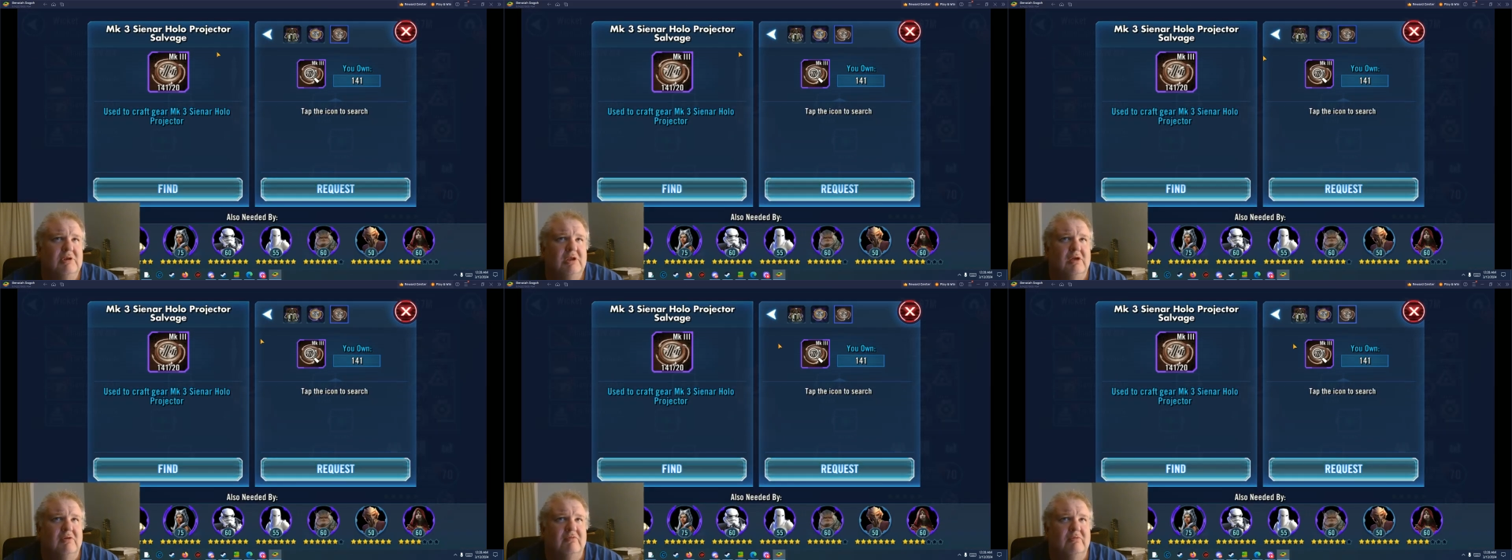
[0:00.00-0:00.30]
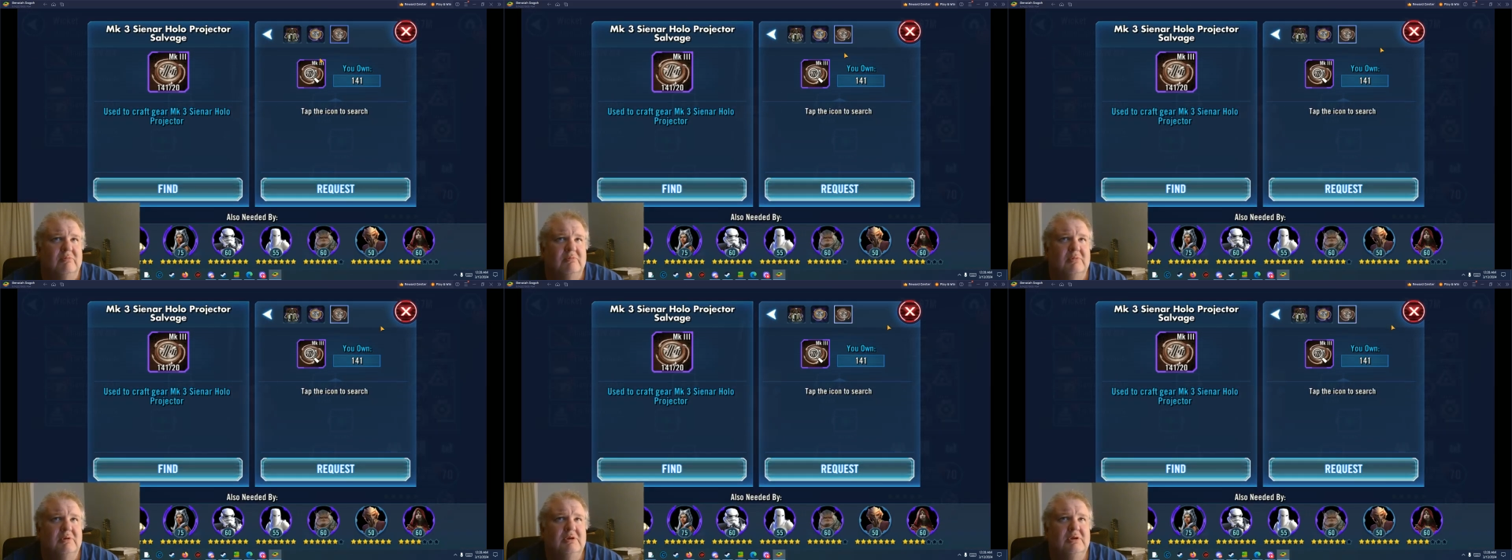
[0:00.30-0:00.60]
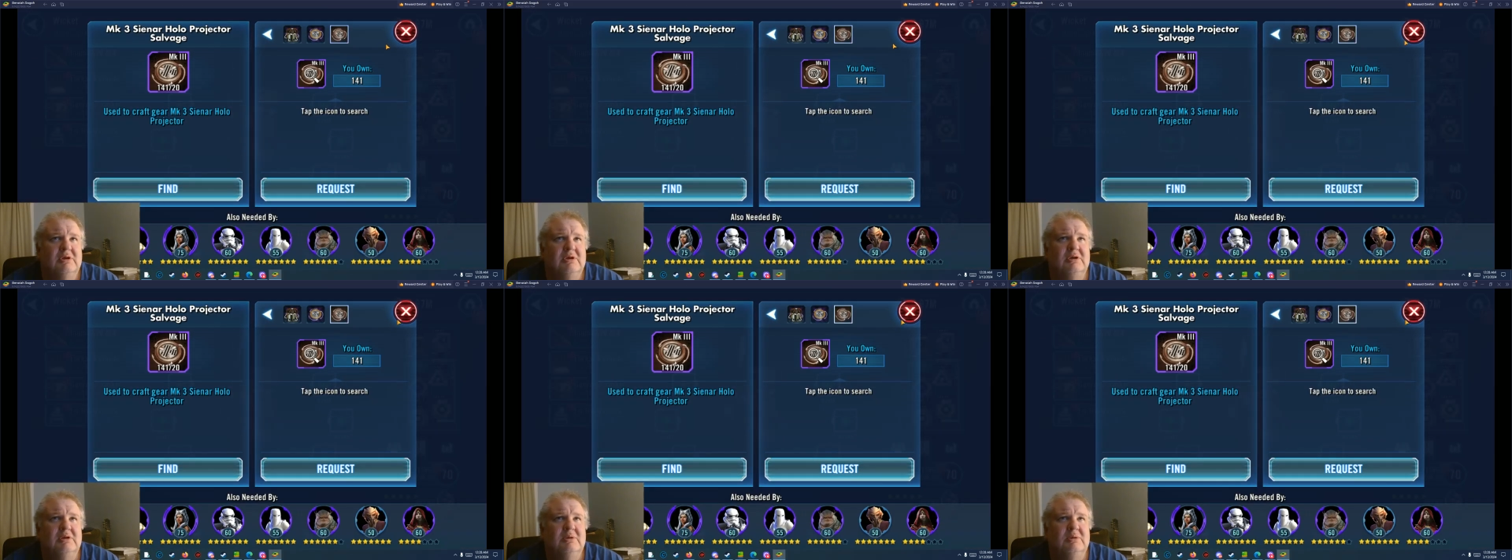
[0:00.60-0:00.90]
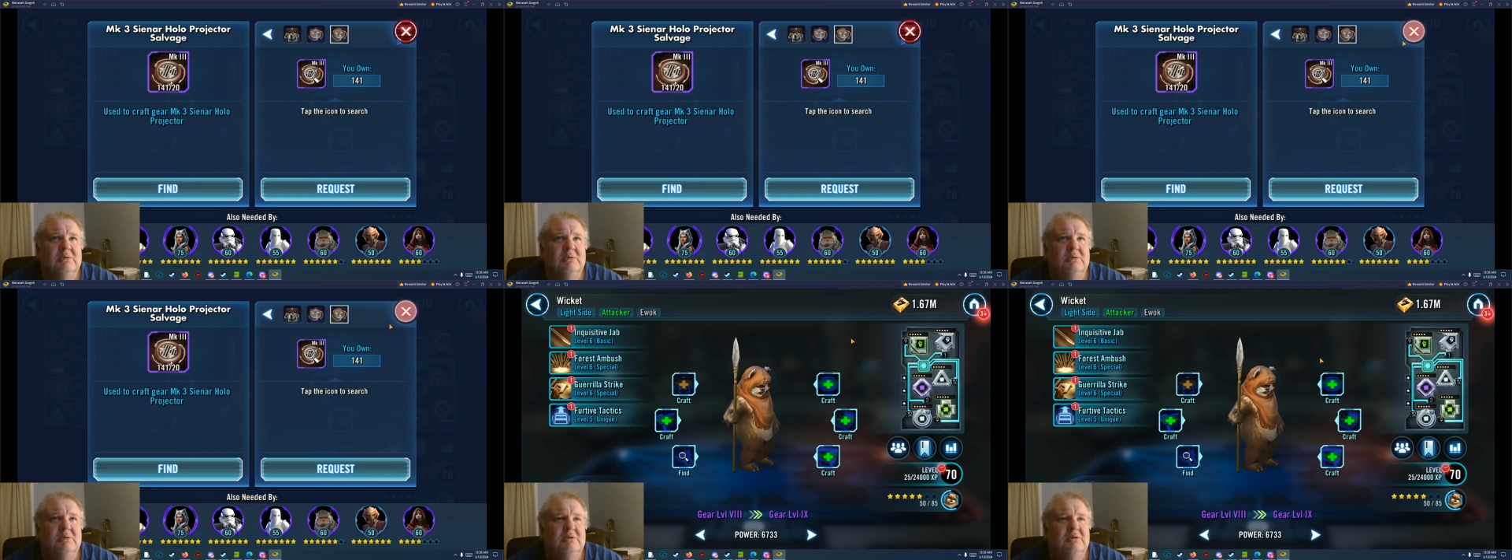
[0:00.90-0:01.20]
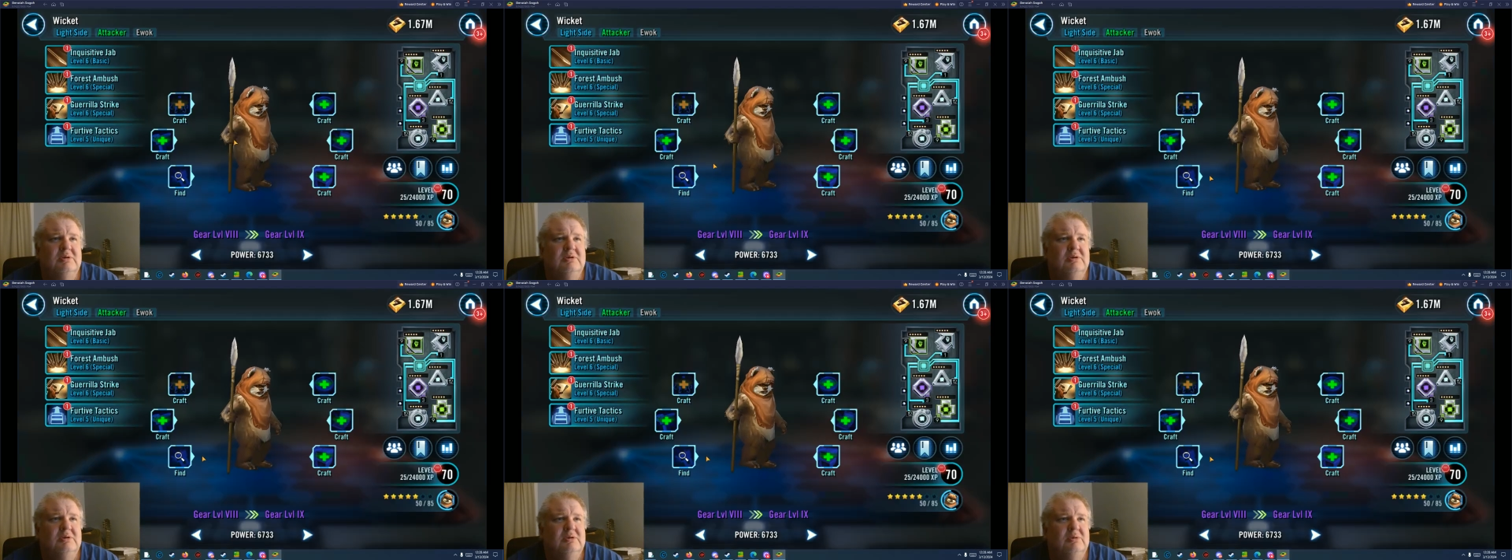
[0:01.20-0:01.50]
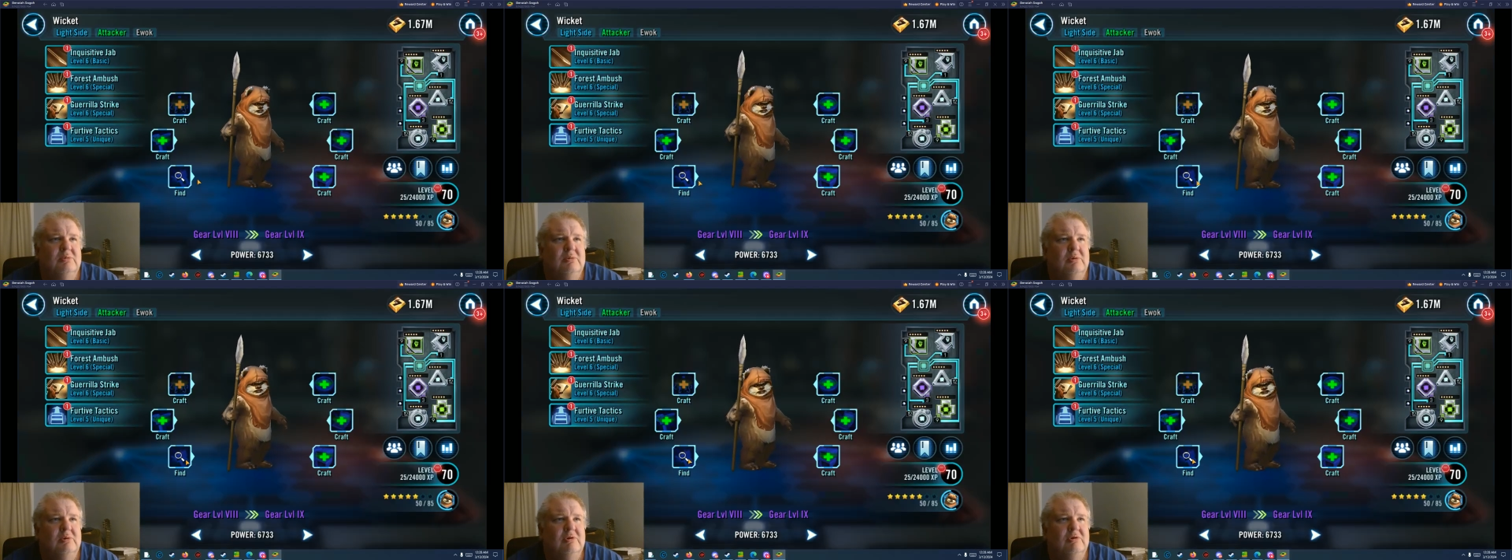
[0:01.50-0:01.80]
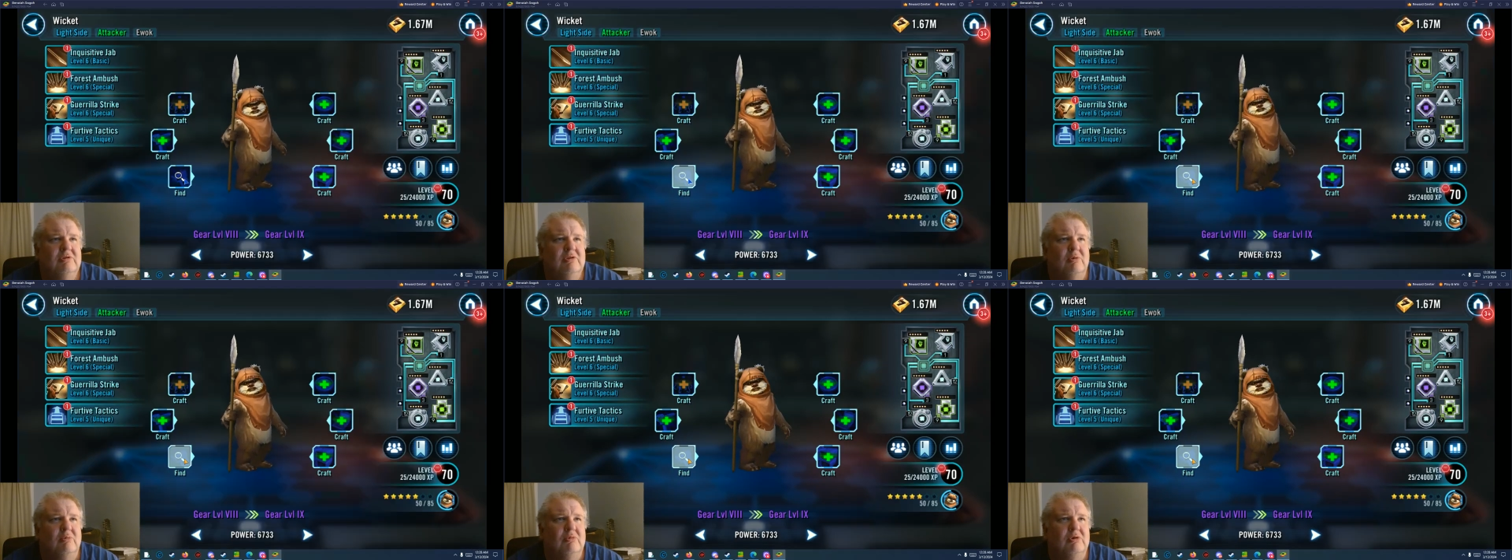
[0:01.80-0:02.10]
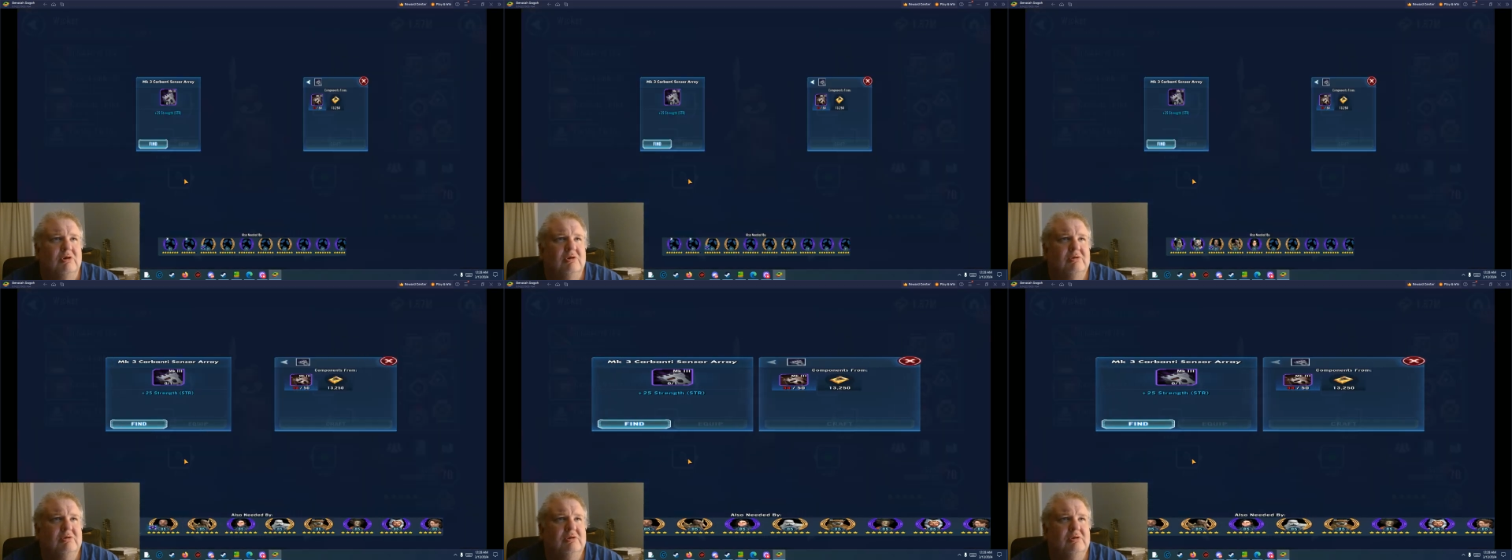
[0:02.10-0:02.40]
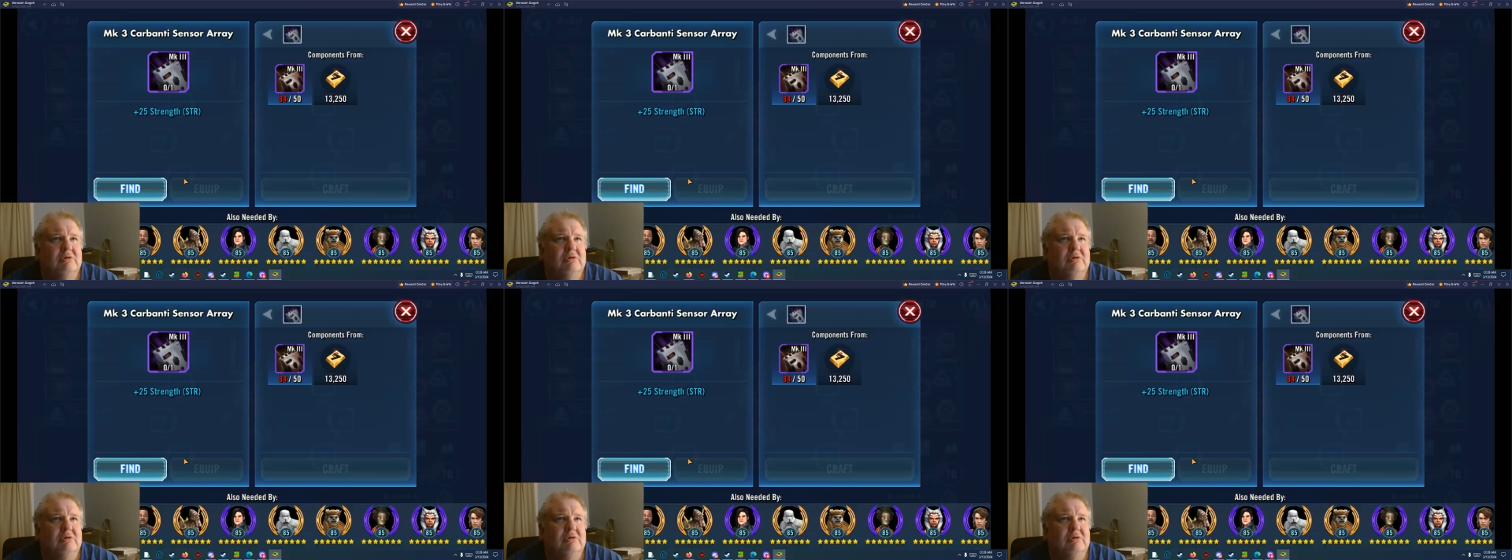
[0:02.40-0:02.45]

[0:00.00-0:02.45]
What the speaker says: many of them? What in the world?